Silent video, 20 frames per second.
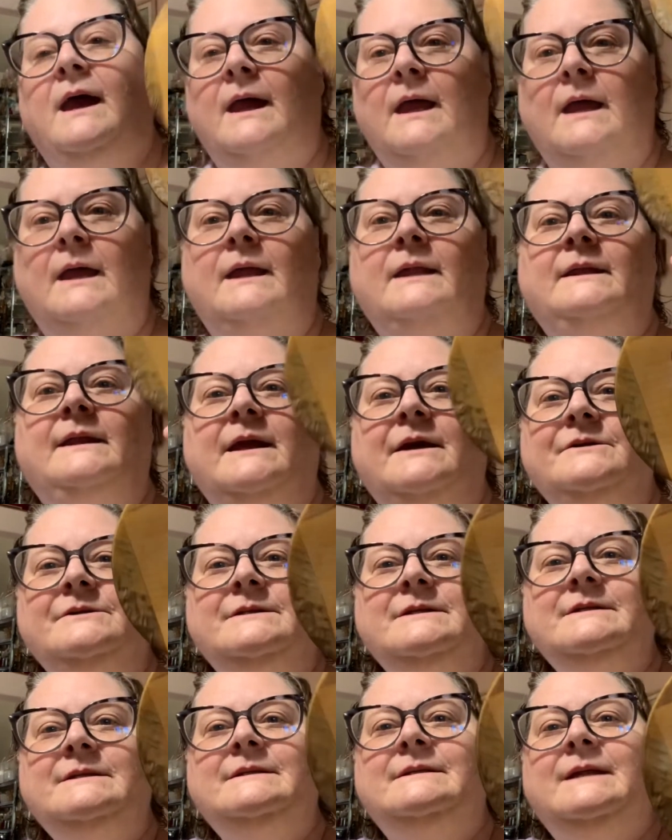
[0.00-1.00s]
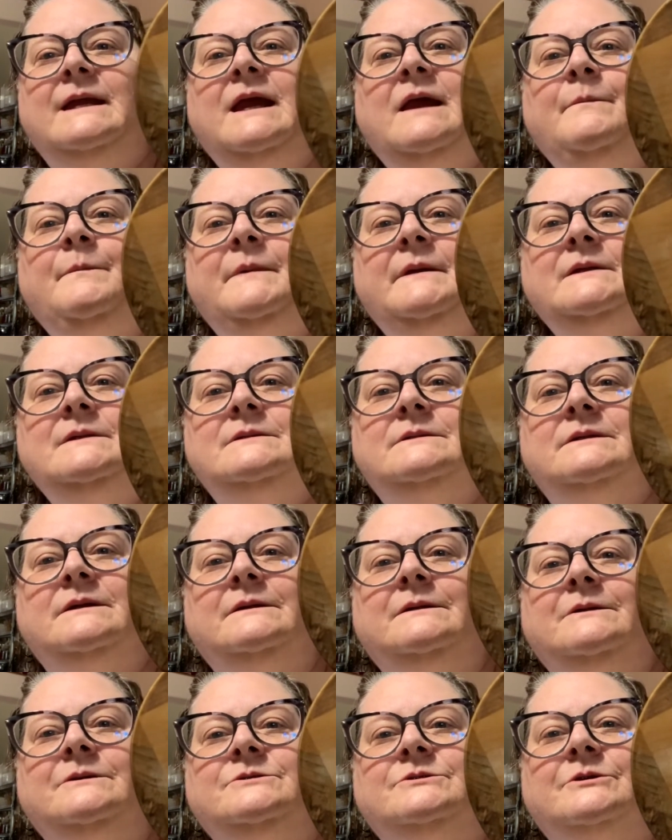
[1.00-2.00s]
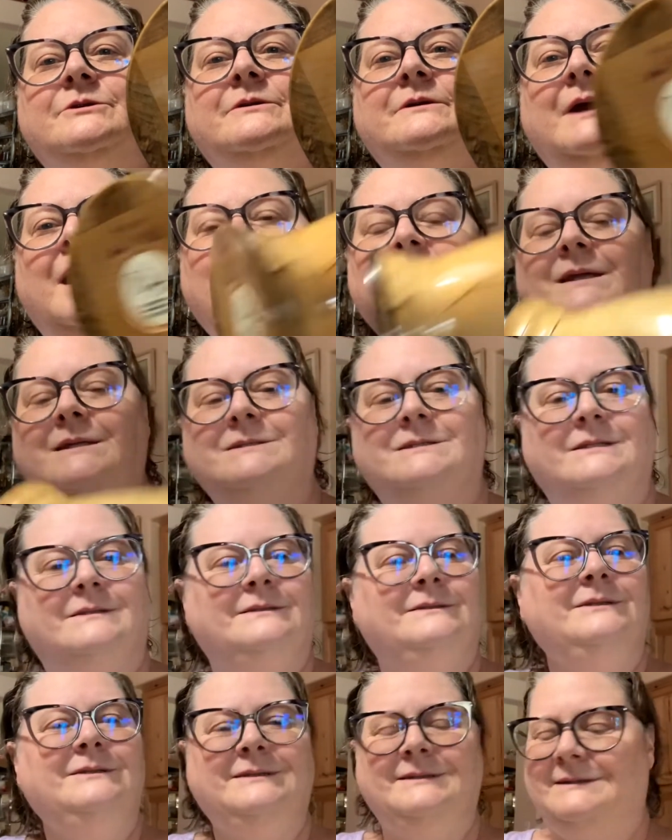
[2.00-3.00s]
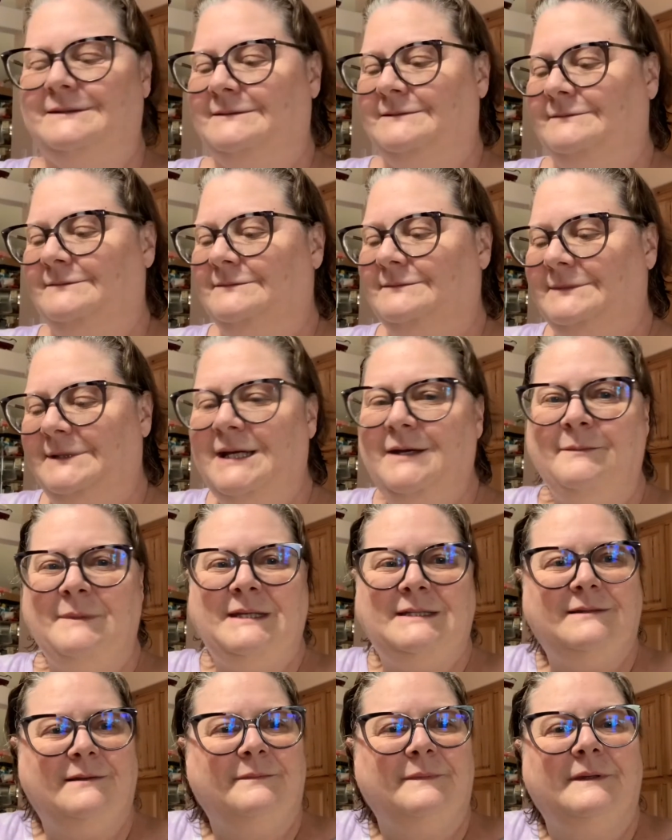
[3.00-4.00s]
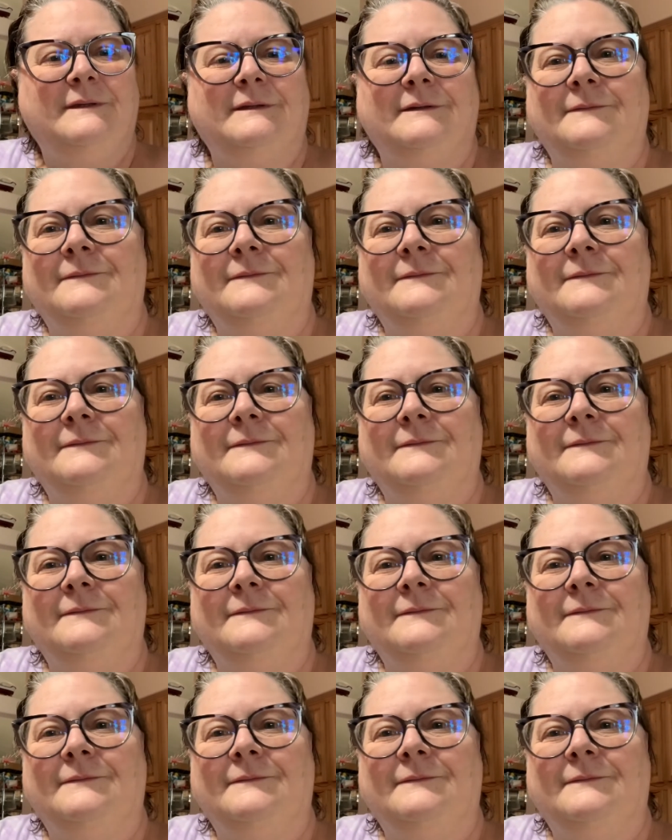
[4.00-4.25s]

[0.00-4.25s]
and there's a stamp and a signature. Gosh, tell me something.